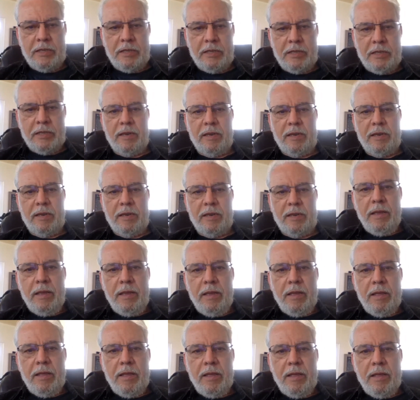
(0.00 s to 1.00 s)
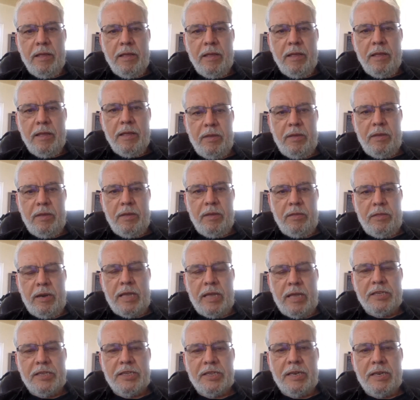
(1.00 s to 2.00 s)
the less likely
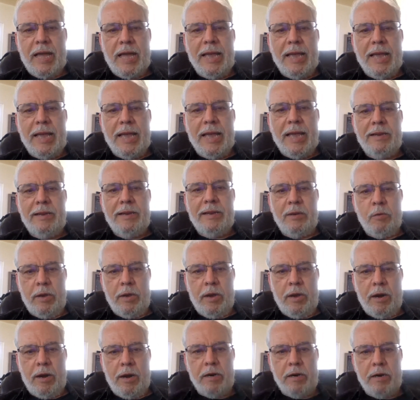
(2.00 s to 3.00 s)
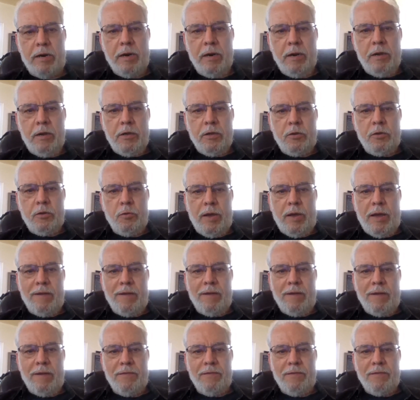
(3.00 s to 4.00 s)
we are to have somebody
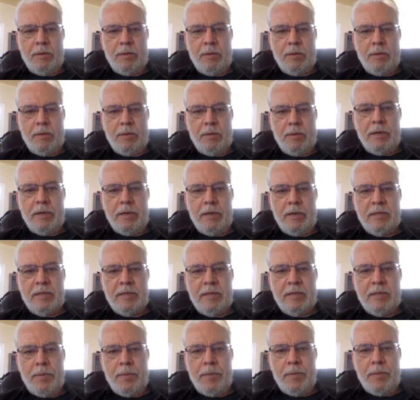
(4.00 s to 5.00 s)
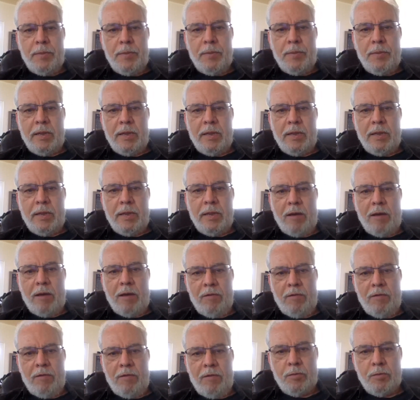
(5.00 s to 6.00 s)
stepping out of a spacecraft and
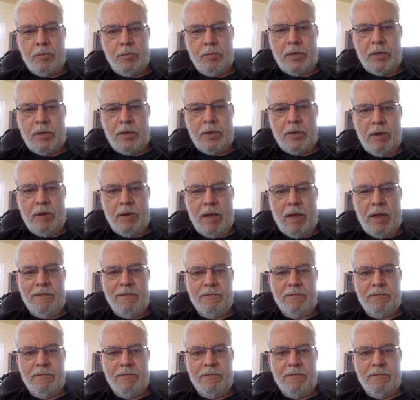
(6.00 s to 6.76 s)
looking like us.